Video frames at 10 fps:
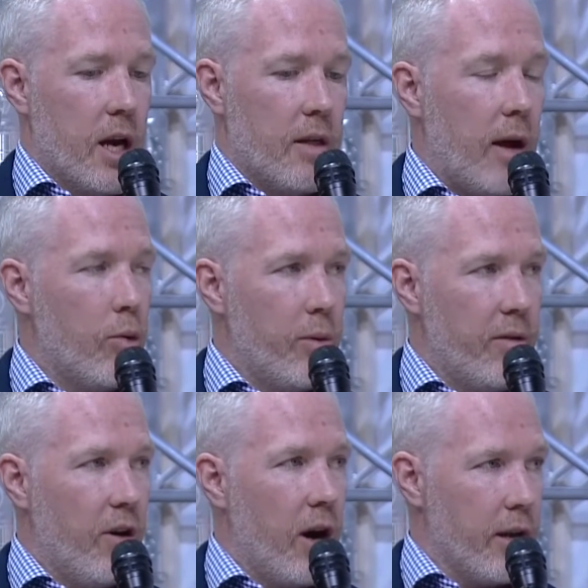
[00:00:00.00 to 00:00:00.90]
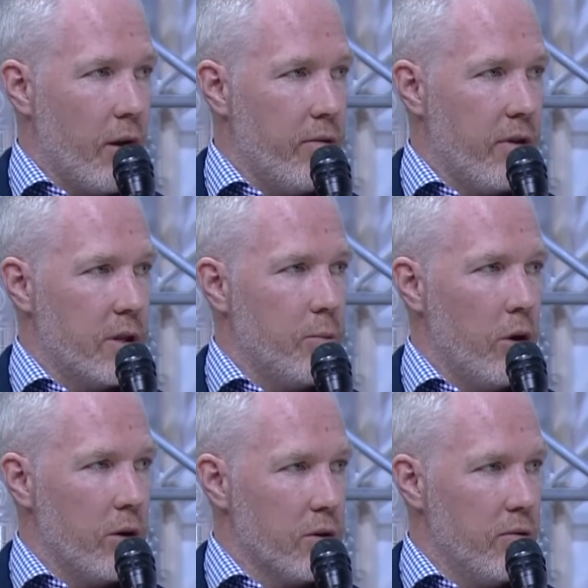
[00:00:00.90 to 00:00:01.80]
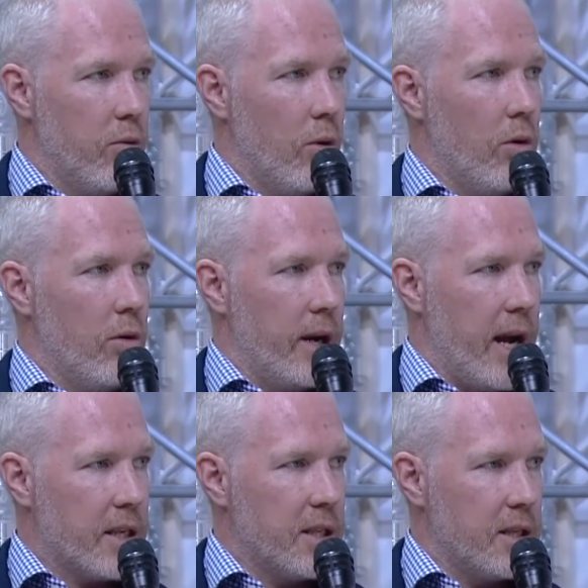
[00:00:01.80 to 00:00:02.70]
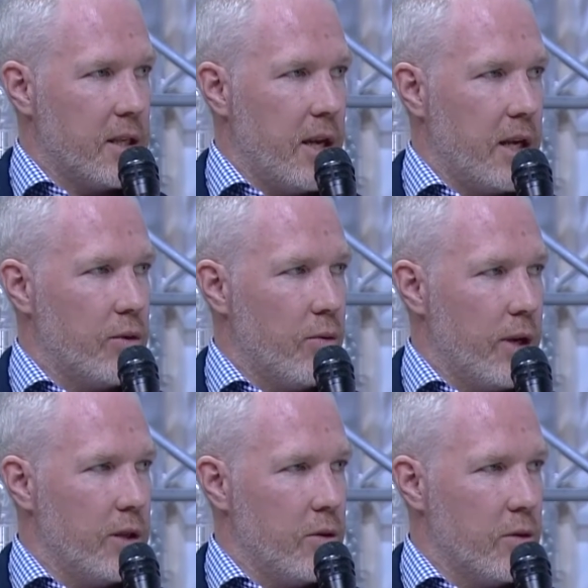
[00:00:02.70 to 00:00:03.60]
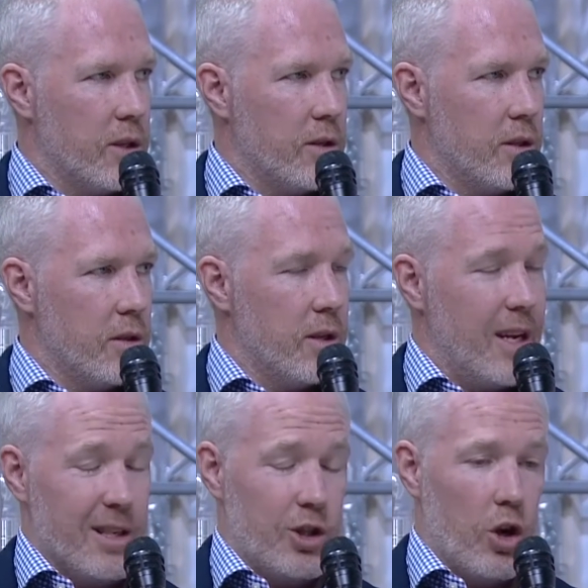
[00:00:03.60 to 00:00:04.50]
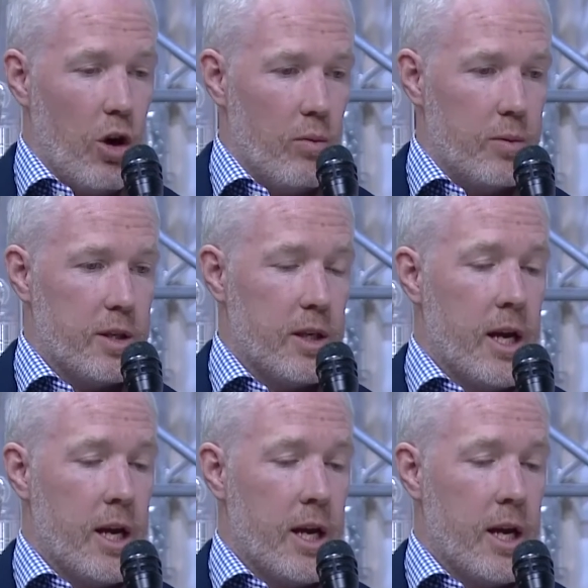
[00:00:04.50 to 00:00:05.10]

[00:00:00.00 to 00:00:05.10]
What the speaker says: they will be fighting over the spoils of war and access to natural resources and jobs.